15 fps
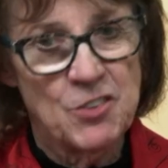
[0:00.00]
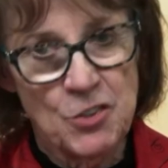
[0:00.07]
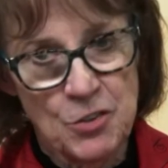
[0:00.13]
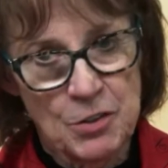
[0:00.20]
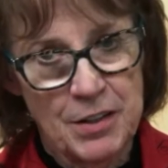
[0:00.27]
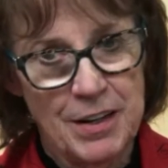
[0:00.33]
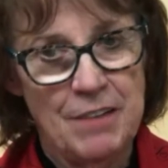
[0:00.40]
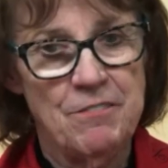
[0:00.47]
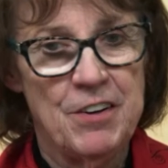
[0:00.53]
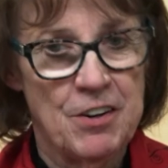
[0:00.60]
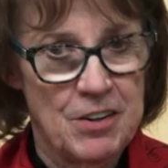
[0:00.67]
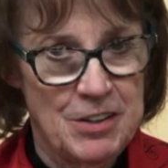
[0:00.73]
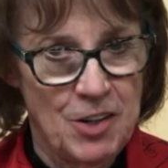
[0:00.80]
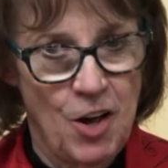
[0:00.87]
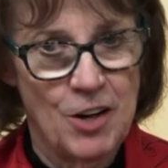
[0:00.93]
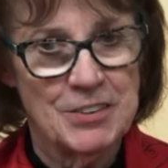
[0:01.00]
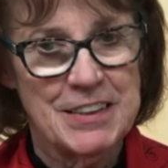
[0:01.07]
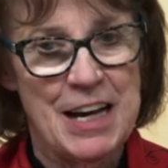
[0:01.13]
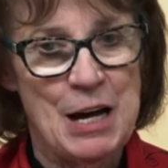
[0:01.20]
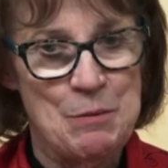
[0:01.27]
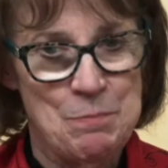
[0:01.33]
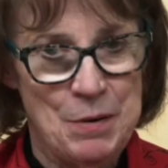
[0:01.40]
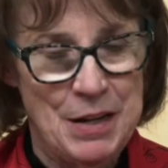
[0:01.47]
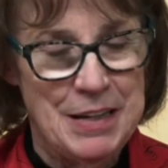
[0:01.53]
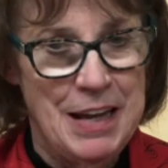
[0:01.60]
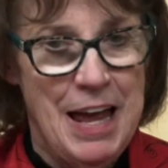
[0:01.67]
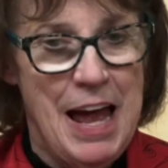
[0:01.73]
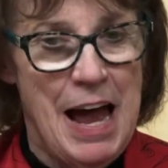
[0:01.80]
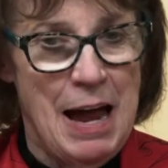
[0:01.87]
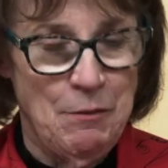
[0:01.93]
took a very long time, but
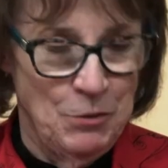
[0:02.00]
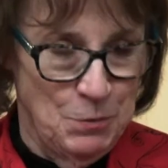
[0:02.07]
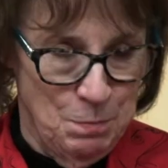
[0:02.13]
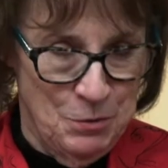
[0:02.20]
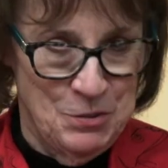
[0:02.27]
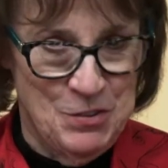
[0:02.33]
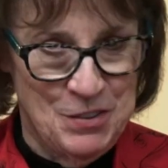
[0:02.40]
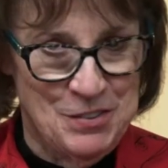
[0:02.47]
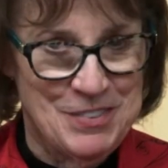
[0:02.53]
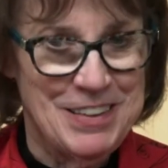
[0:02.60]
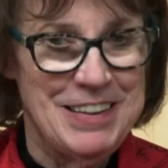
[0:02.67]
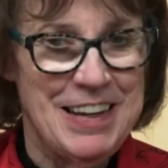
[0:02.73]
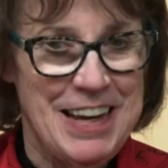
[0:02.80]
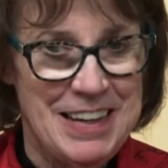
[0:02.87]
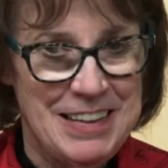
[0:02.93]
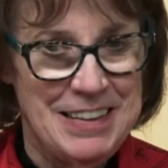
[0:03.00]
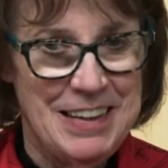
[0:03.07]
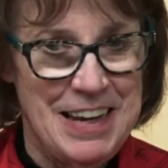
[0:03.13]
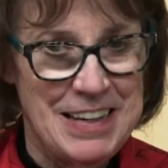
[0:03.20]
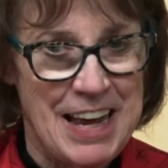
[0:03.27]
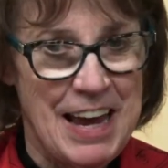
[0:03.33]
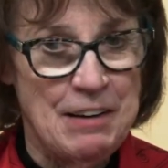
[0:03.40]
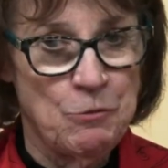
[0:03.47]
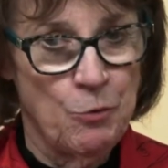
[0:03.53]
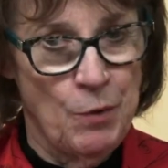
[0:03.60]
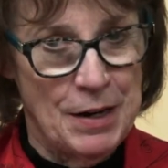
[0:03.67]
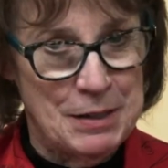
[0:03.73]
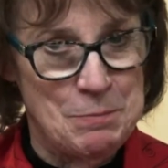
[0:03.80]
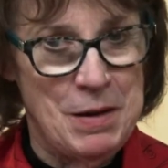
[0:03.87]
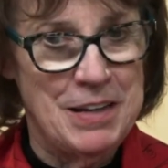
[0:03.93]
I was persistent, and I
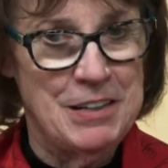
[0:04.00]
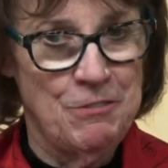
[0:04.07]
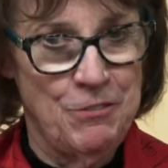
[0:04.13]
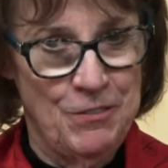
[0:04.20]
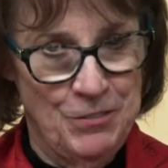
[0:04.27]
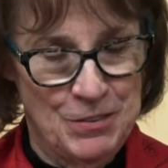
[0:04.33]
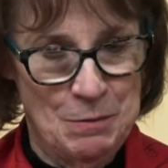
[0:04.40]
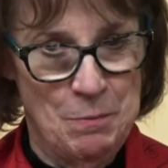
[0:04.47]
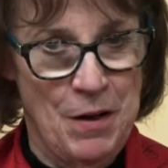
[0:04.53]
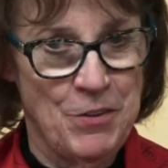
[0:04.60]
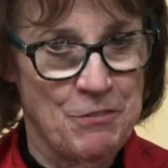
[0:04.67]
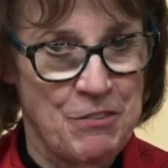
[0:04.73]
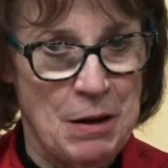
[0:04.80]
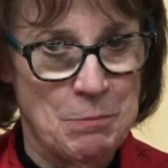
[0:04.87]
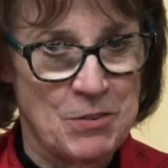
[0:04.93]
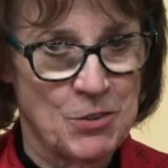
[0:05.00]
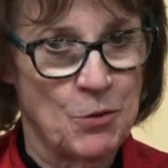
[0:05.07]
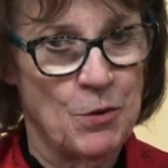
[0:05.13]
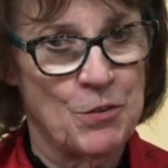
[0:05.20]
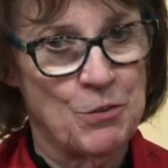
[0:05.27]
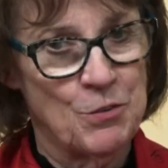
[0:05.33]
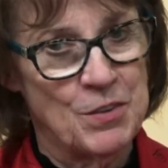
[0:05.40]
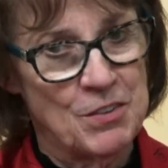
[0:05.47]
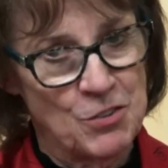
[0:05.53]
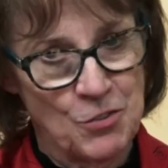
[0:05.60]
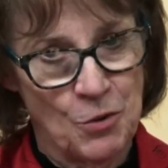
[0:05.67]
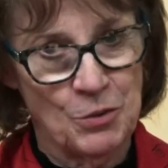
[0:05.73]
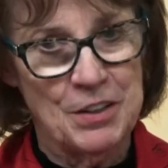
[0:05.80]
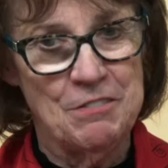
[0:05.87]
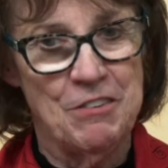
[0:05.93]
recommend if some other families going through this,
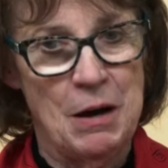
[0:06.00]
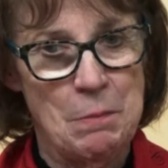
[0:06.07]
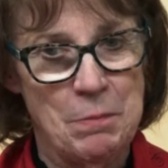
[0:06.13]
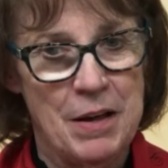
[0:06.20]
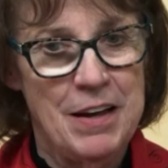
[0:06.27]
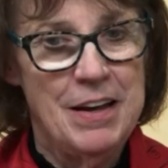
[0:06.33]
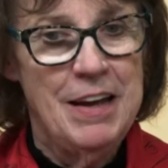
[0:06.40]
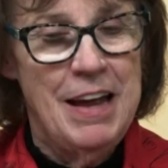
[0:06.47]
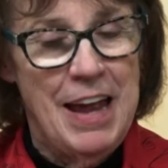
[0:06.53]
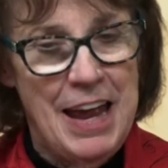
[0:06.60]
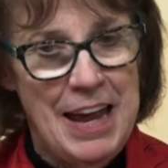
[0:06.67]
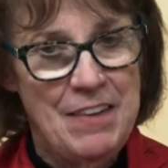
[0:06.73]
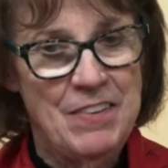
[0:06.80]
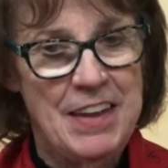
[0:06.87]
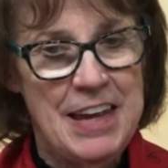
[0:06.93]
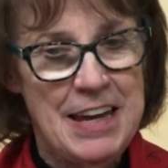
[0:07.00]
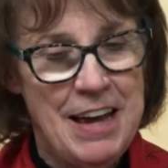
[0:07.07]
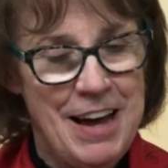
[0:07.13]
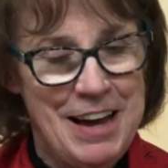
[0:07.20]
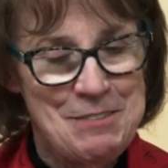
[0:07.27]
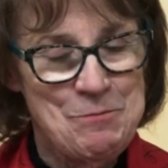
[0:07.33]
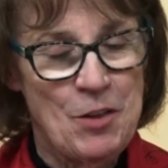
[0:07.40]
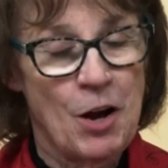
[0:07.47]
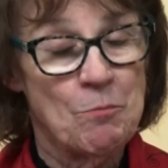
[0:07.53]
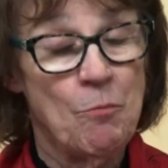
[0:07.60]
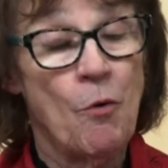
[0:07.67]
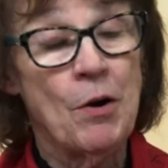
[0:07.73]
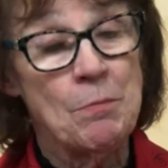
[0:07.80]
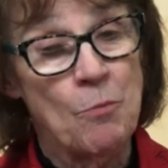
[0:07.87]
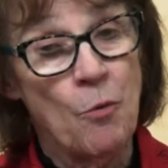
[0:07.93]
don't give up. And they are
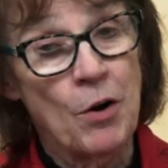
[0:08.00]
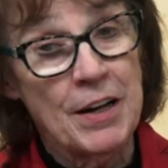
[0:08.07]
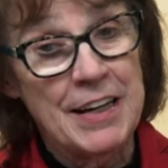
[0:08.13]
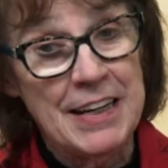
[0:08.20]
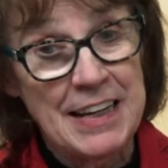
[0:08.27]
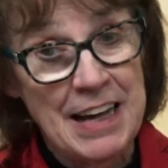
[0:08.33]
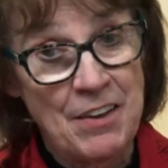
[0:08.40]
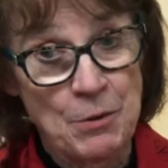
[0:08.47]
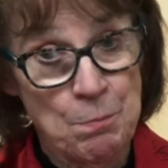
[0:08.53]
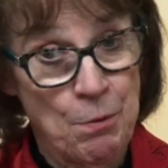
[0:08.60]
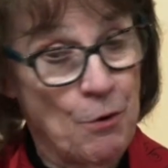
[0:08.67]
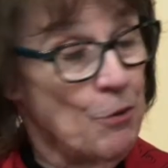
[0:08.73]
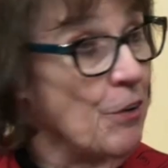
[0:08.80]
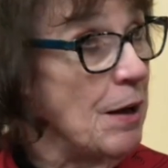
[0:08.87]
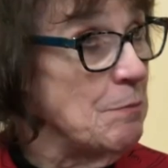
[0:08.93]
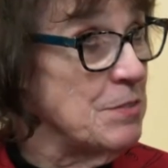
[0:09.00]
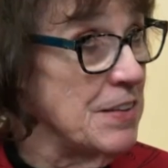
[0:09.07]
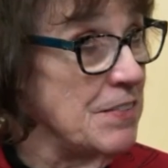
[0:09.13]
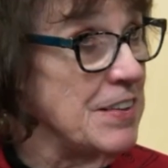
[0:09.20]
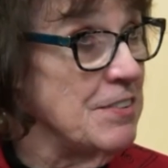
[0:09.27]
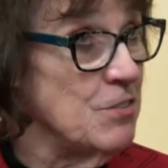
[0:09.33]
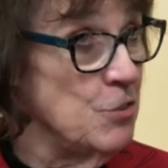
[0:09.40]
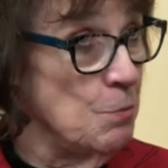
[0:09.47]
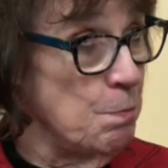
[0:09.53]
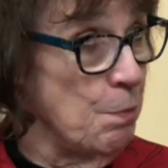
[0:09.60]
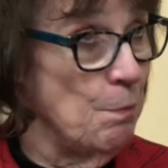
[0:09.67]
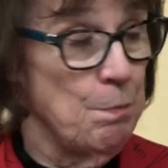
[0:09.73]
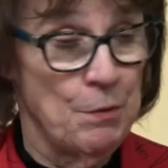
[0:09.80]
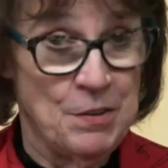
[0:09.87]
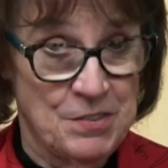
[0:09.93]
more and more getting other programs in these new
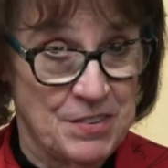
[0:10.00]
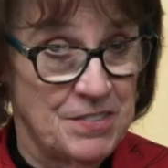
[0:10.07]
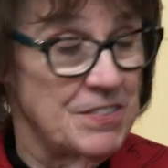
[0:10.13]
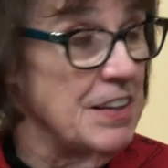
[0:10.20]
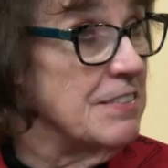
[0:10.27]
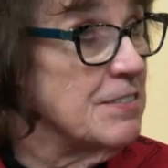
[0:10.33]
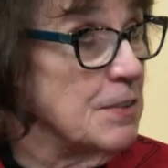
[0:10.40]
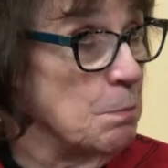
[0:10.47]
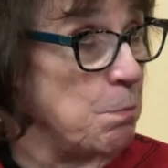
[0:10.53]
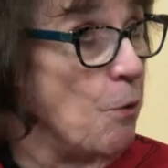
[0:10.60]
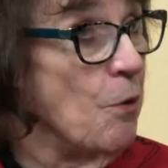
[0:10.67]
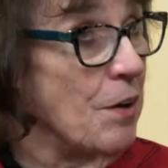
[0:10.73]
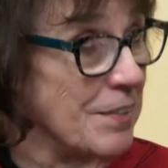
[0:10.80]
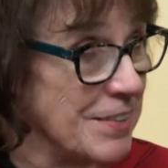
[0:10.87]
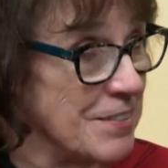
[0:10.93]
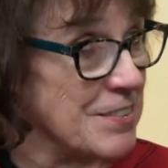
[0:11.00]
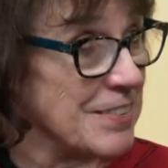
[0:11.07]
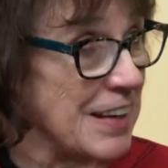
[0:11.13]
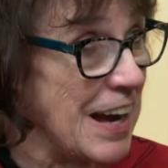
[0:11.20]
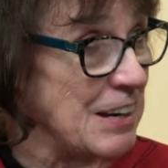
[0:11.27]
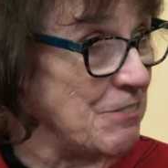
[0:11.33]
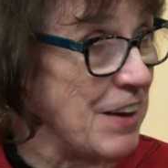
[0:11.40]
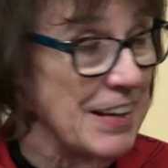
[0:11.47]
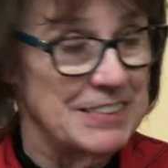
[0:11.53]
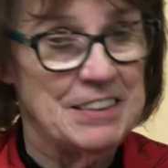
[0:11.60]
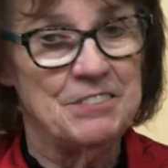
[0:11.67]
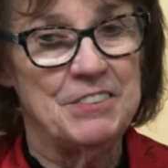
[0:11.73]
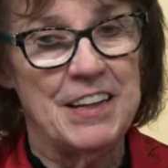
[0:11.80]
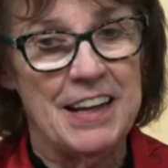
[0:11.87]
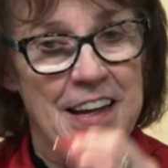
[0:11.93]
prisons that support this kind of
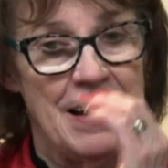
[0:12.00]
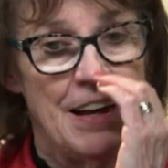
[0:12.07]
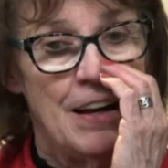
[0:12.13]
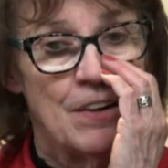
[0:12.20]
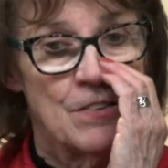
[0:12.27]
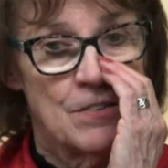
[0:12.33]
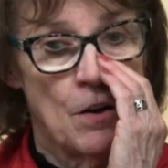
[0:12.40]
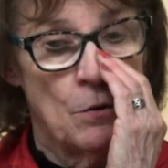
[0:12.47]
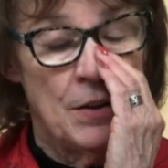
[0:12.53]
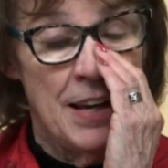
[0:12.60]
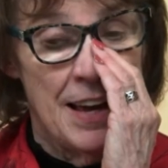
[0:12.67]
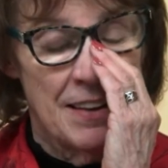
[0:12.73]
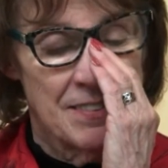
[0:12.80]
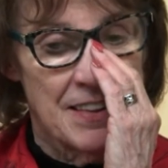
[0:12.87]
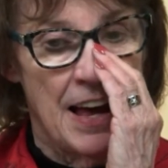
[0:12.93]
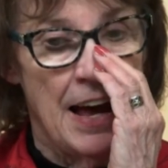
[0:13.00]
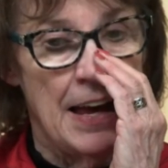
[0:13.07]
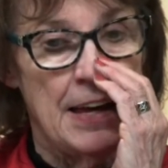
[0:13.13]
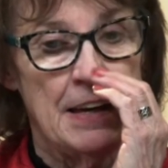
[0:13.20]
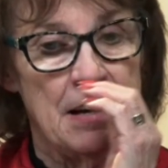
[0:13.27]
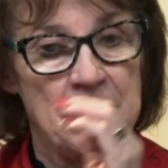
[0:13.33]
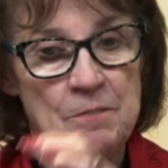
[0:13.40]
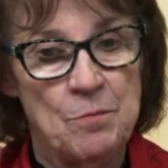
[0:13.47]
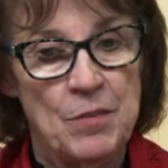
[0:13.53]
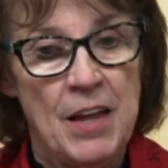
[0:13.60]
activity. So yes, I